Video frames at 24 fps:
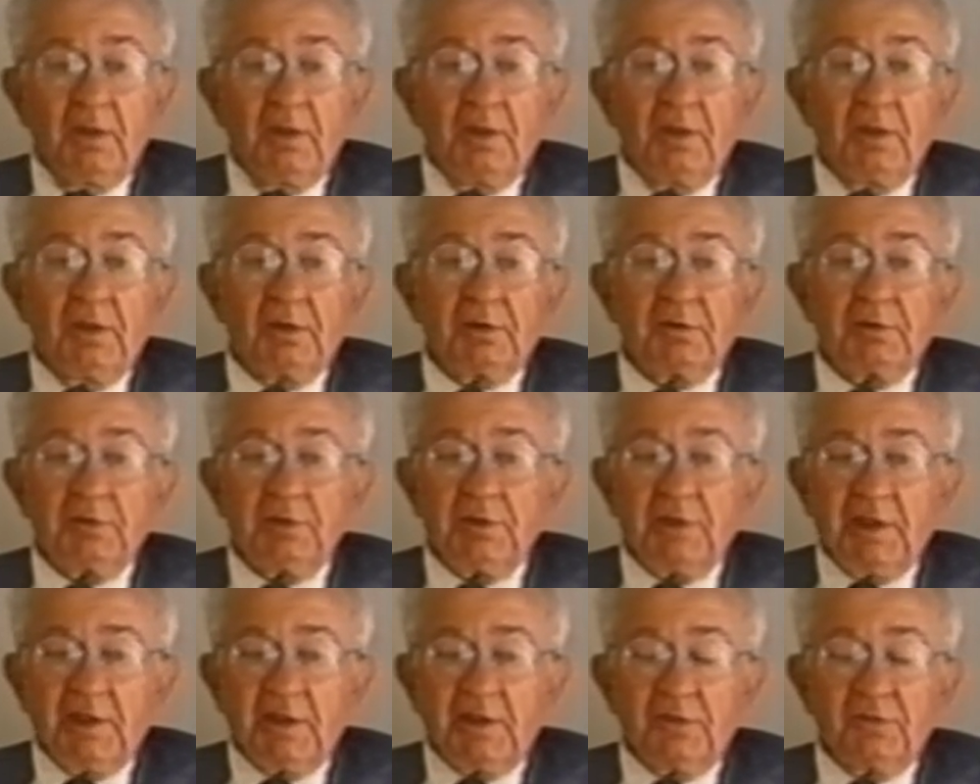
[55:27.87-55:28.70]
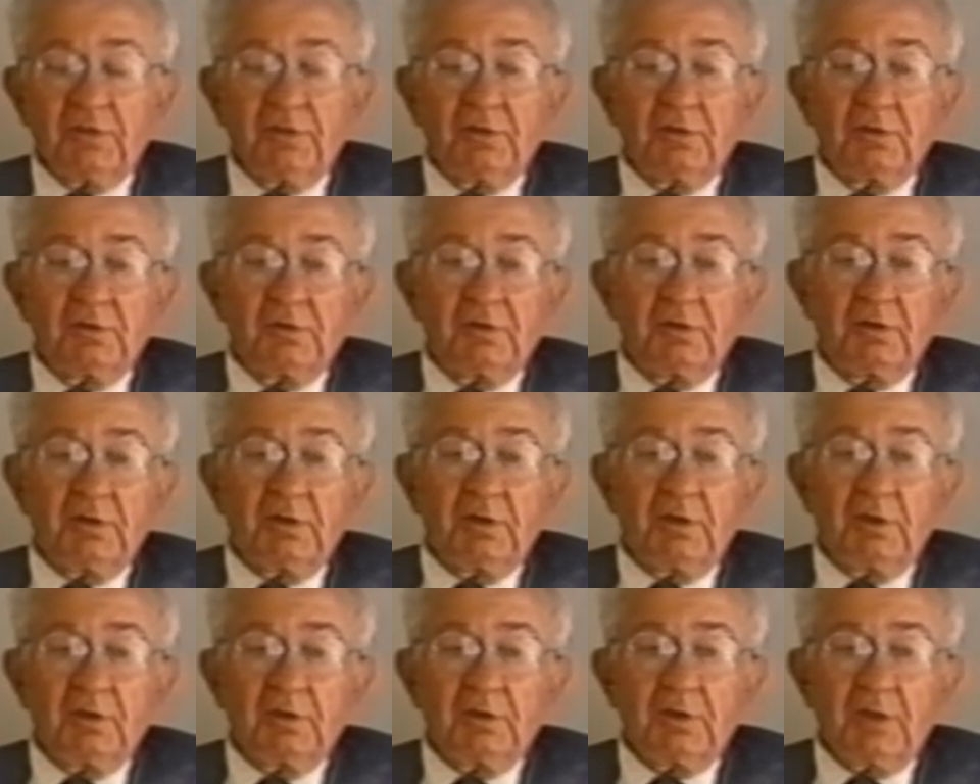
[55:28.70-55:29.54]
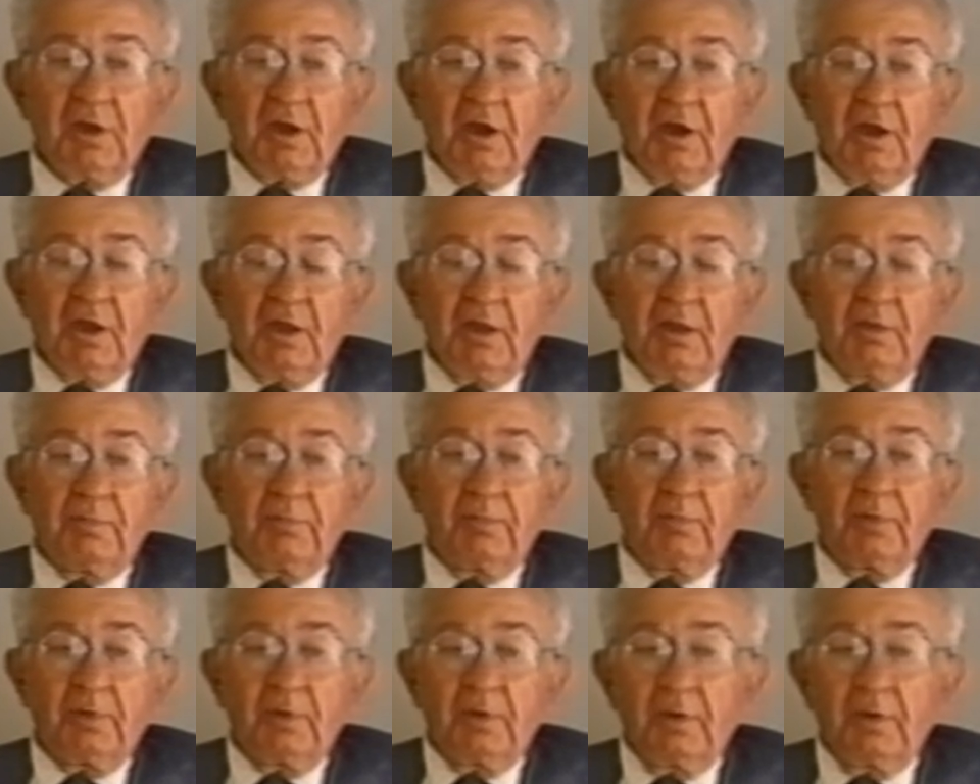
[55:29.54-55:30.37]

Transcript: It lengthened the time